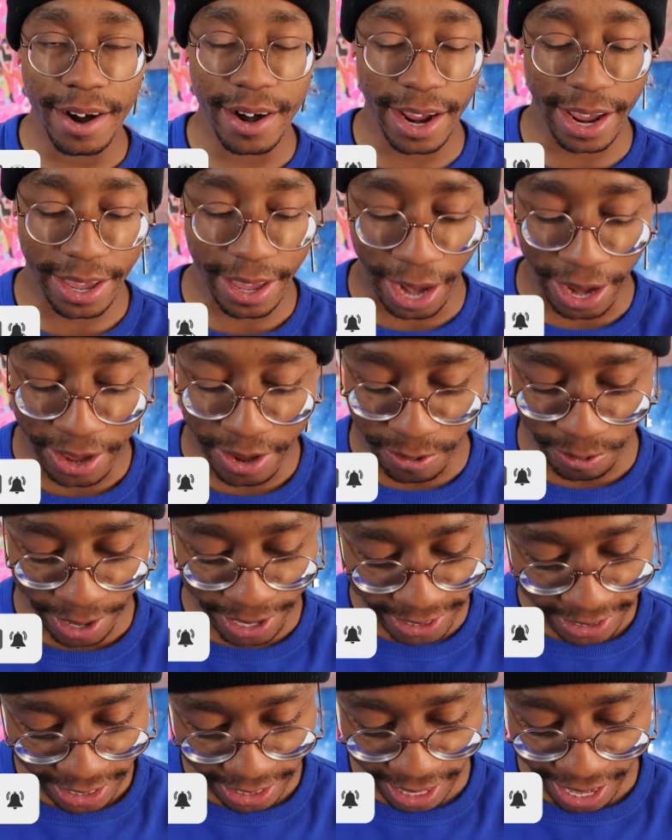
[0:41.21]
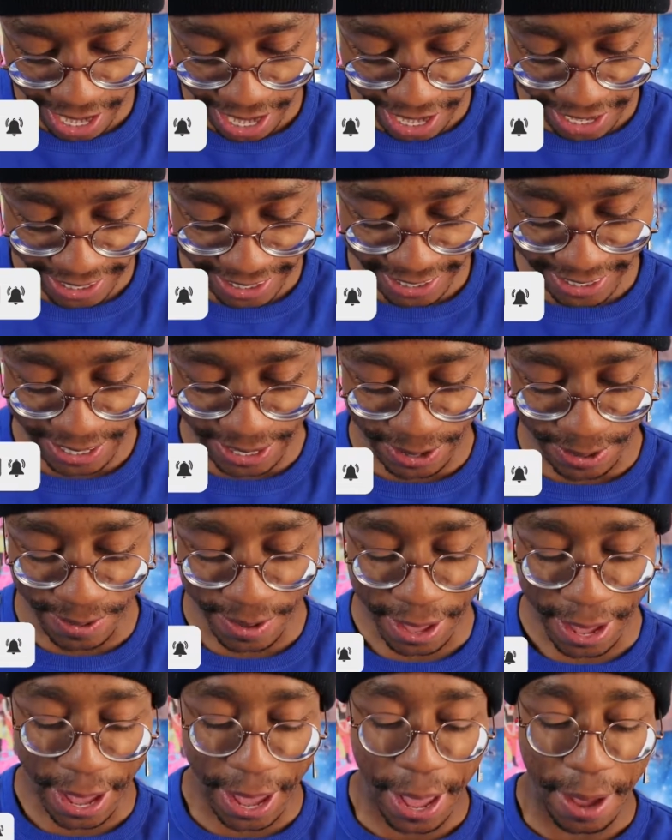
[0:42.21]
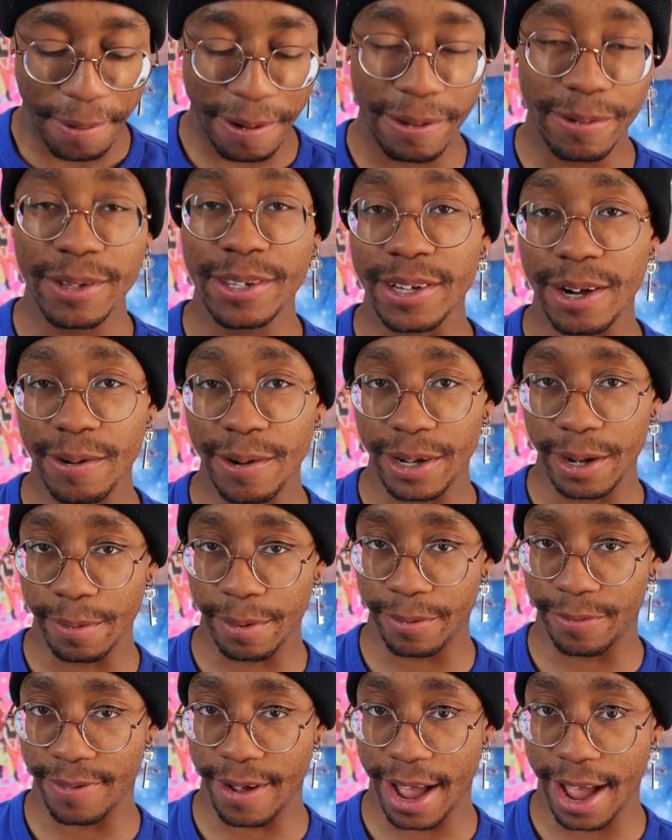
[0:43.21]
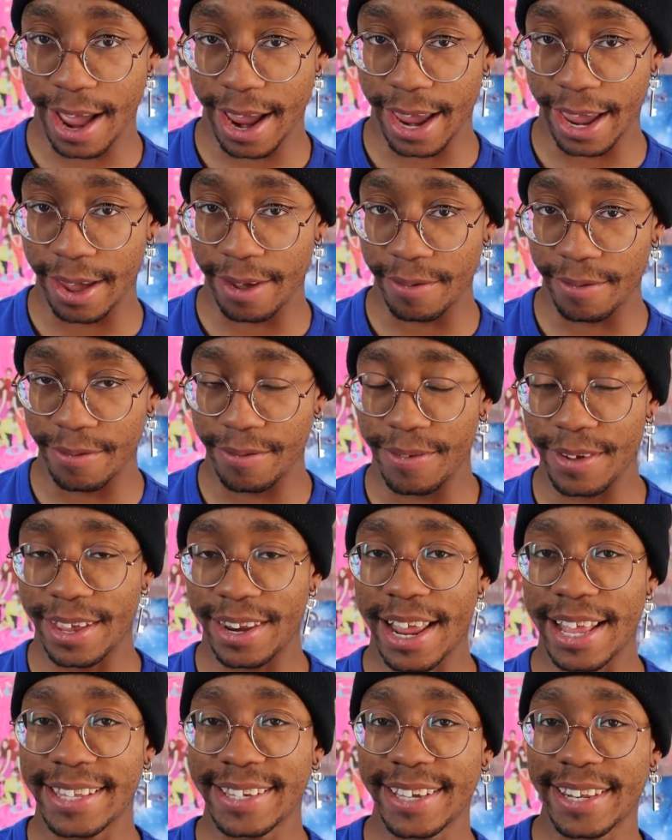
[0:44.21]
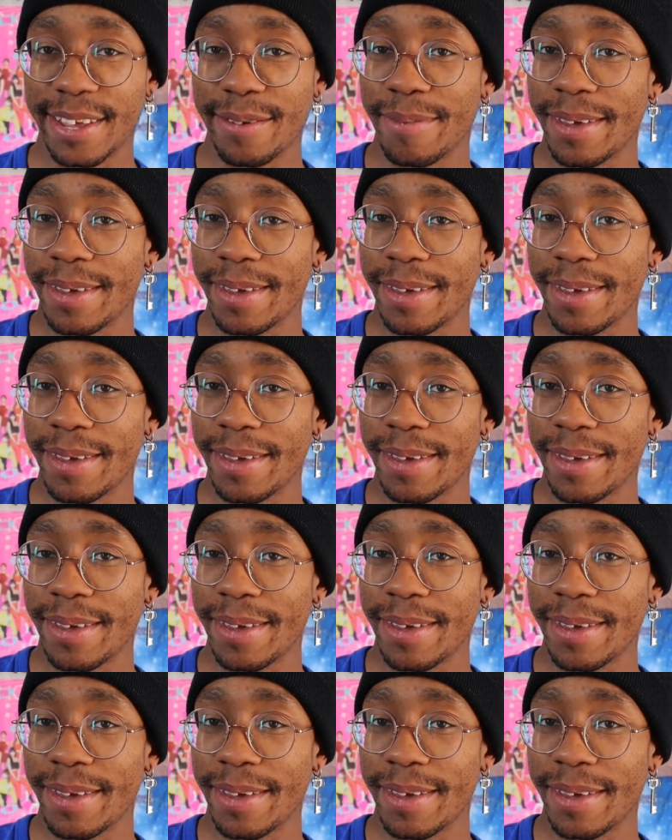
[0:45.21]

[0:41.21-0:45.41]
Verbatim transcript: I, I erased a lot, so we will start with number five, and that's gonna